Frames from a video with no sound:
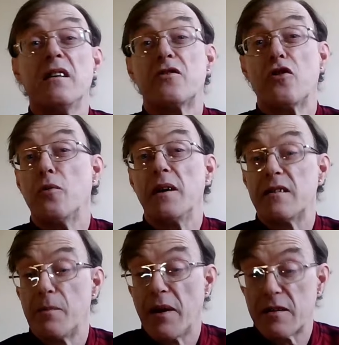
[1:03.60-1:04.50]
is always
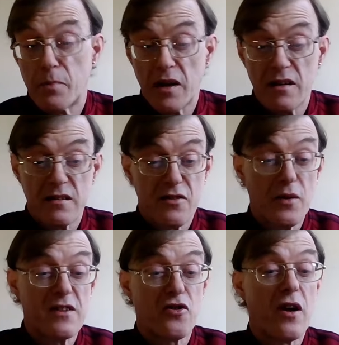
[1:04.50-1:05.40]
the best place, so
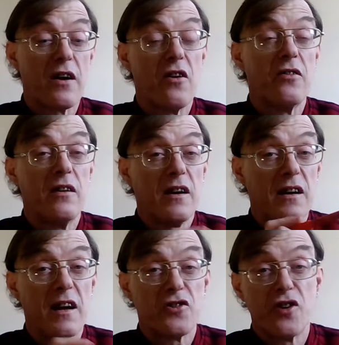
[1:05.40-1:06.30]
let's crack on
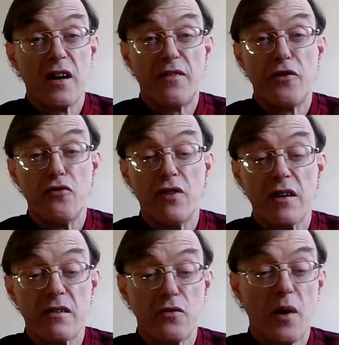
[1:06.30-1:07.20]
and I'll share a few
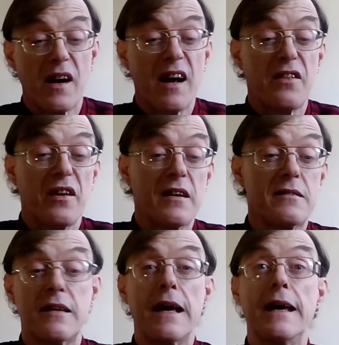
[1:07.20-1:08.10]
reasons why I think
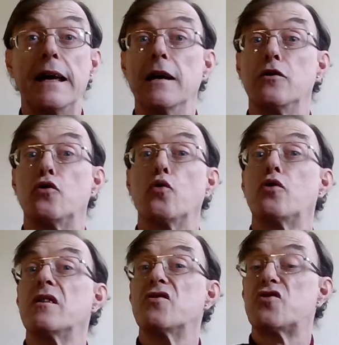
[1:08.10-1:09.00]
Sir Iain
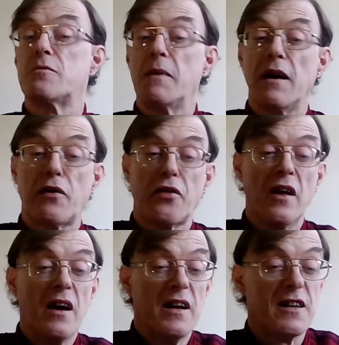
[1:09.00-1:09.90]
Duncan Smith
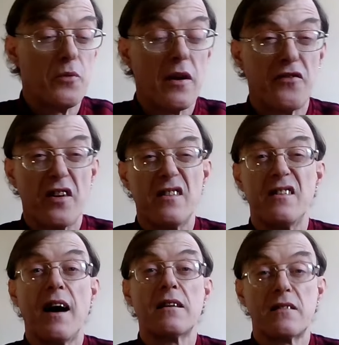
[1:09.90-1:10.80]
is one of the
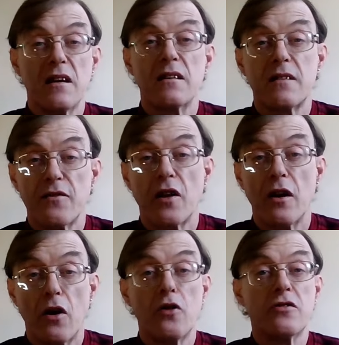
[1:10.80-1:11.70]
nastiest of the
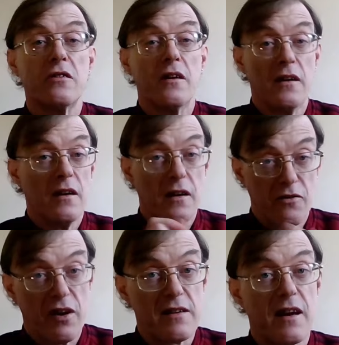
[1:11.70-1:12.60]
lot
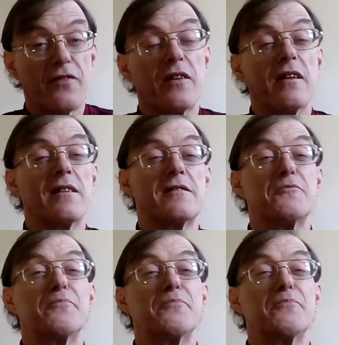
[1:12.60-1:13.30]
right after this.